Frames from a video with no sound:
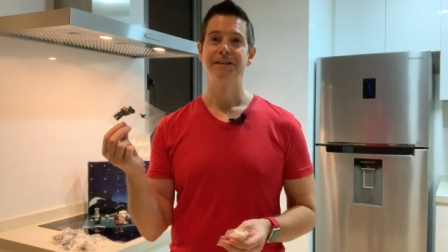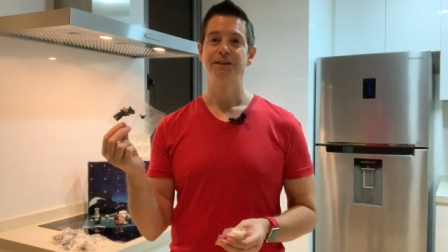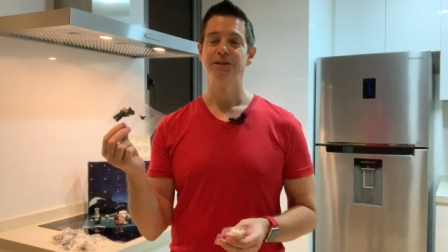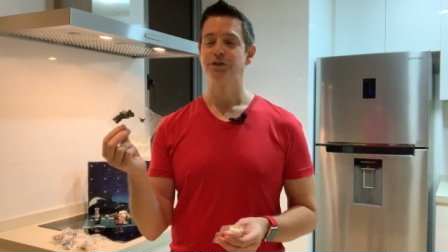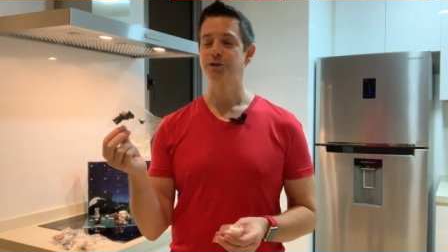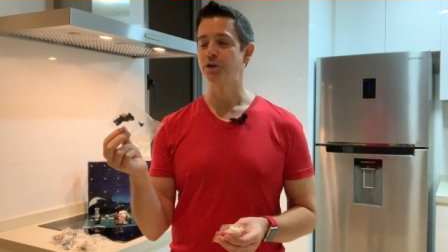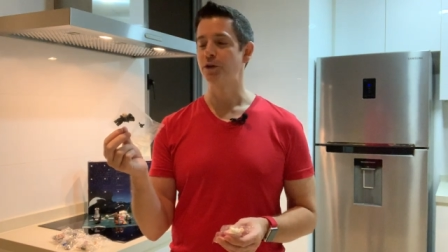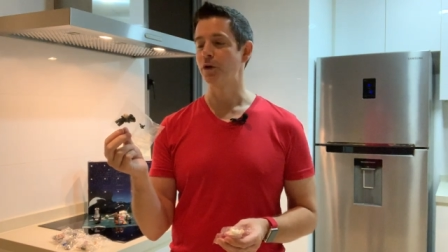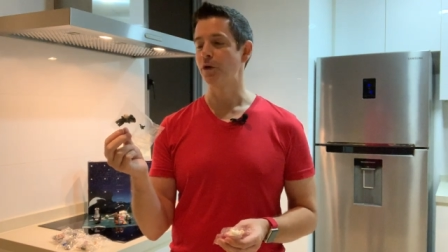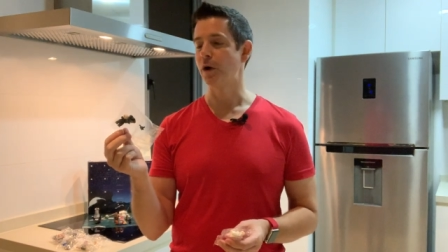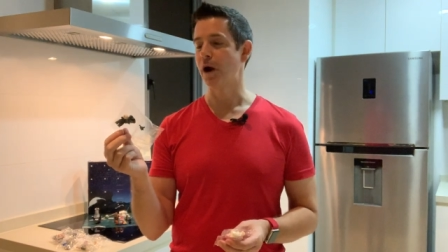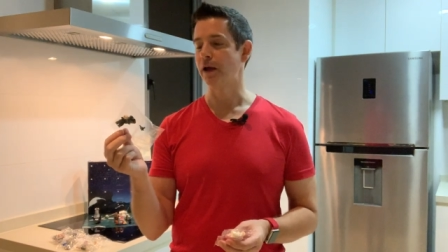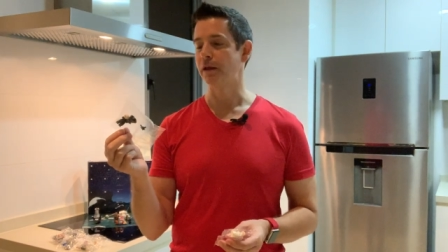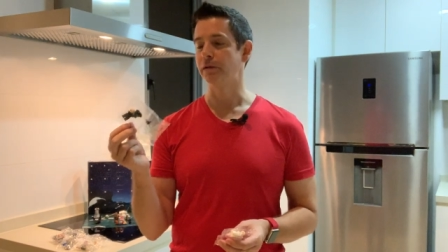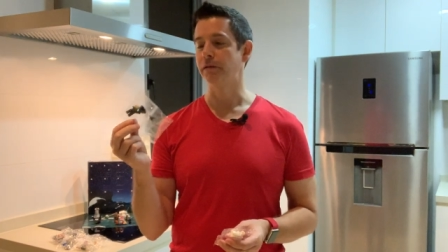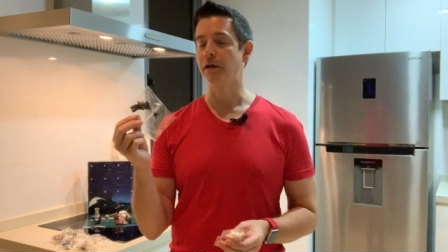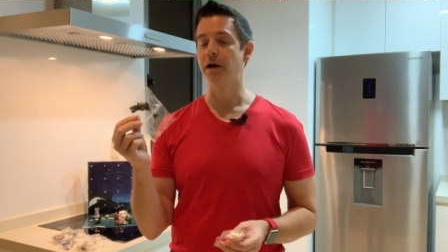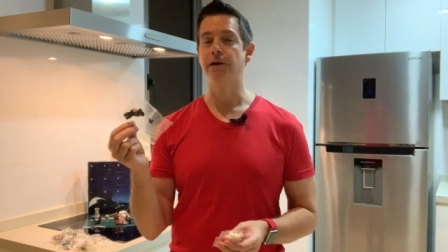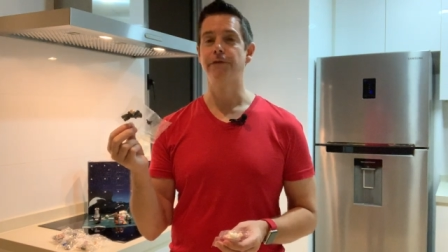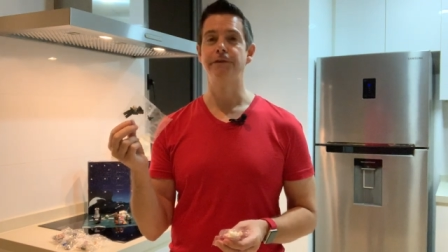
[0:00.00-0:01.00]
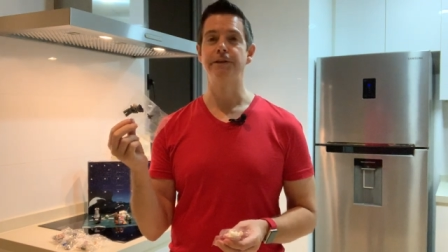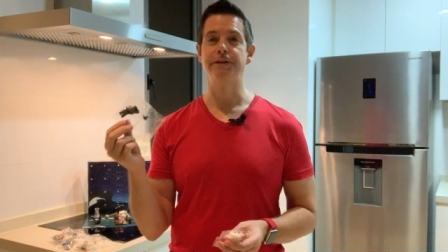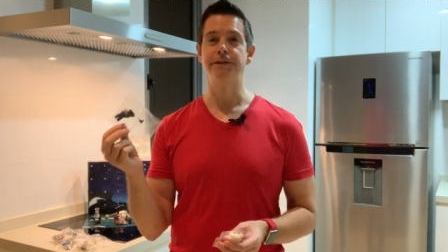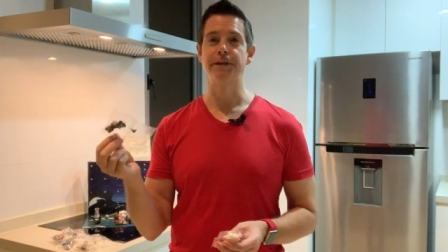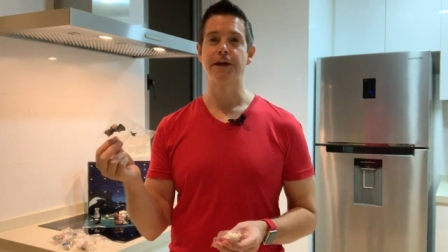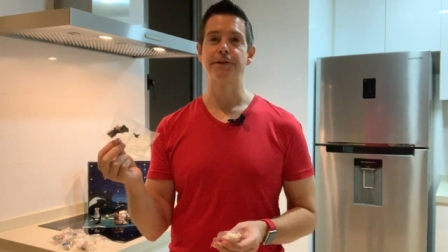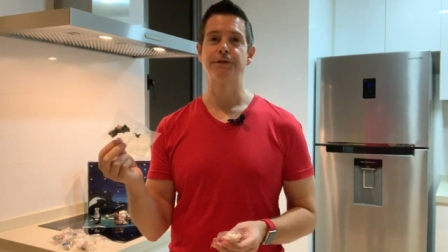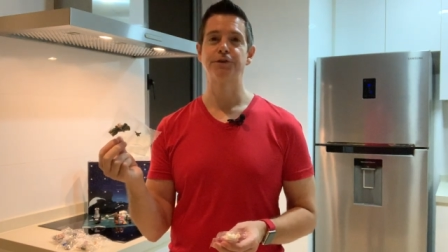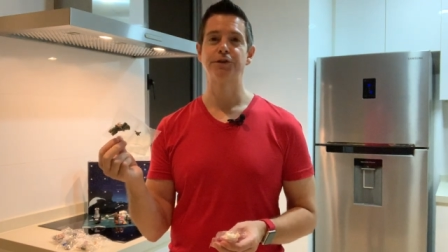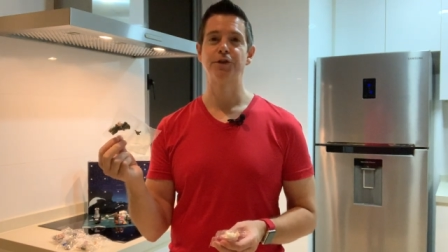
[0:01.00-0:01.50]
So I love the
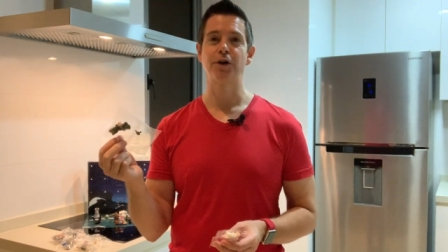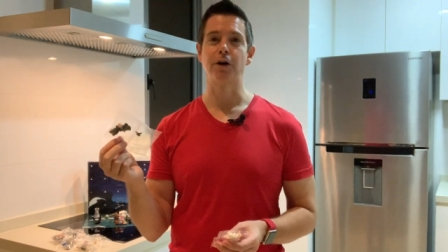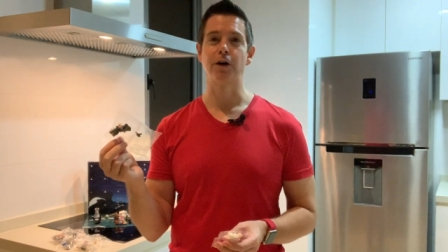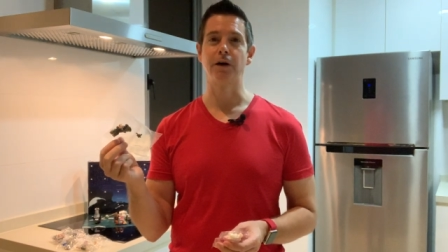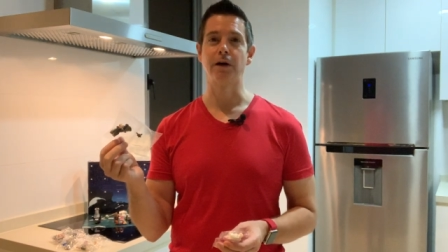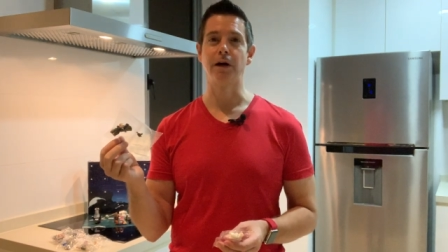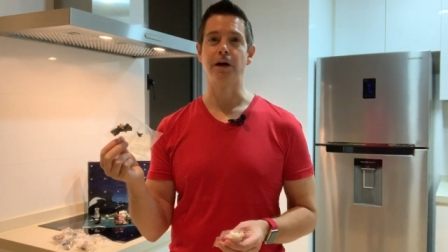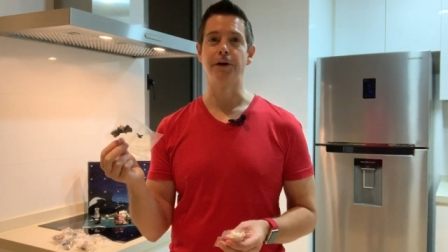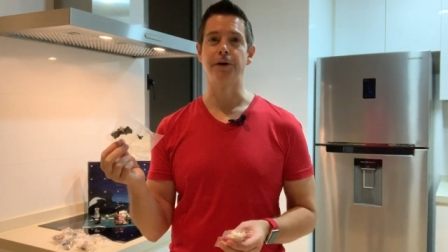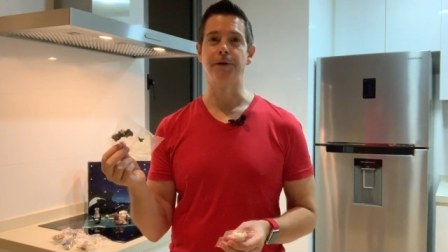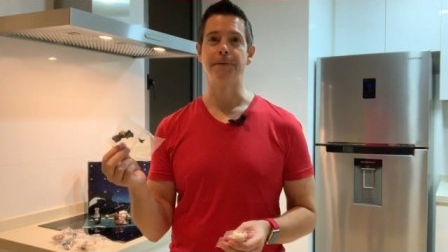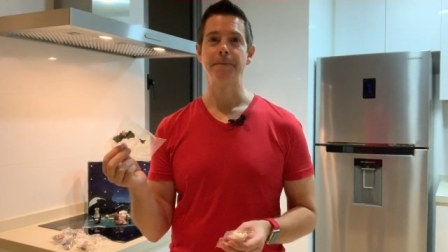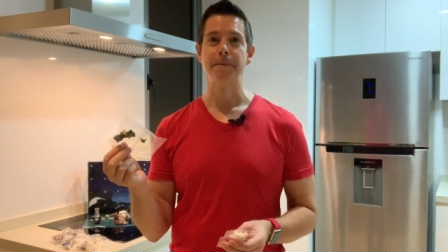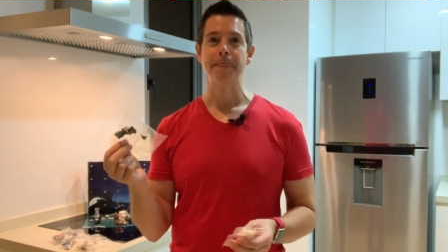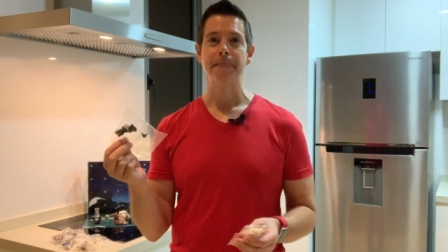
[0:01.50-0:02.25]
Death Star gunner,